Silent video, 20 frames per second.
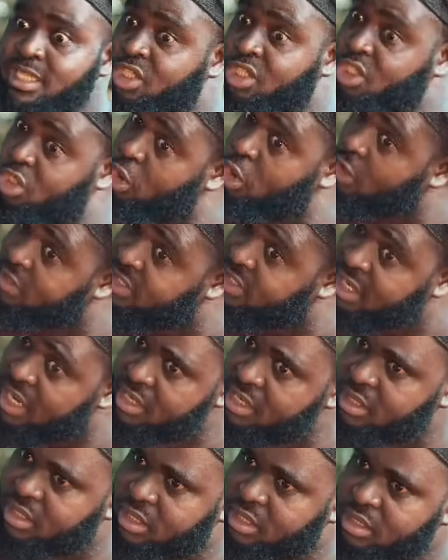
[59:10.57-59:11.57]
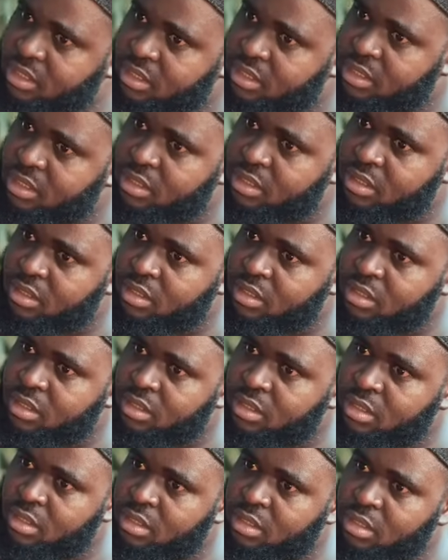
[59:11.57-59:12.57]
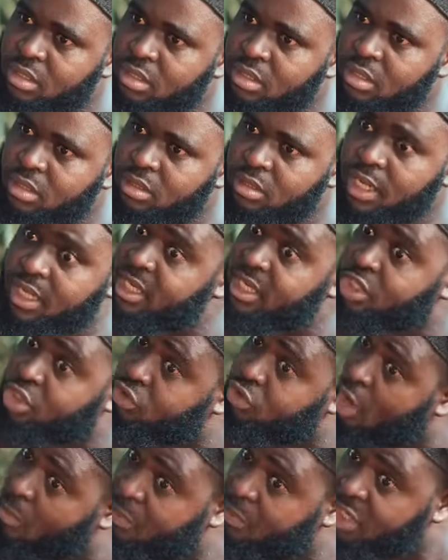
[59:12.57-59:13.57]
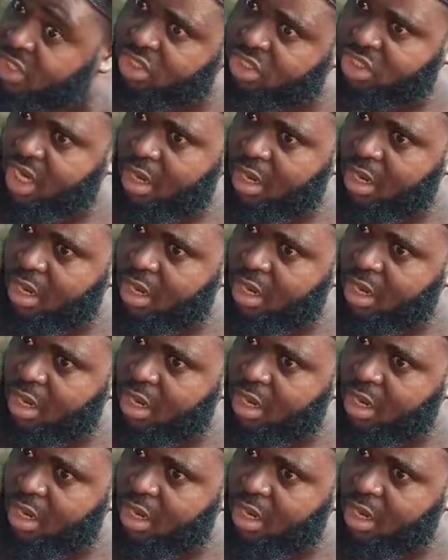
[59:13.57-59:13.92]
That's nonsense. That is rubbish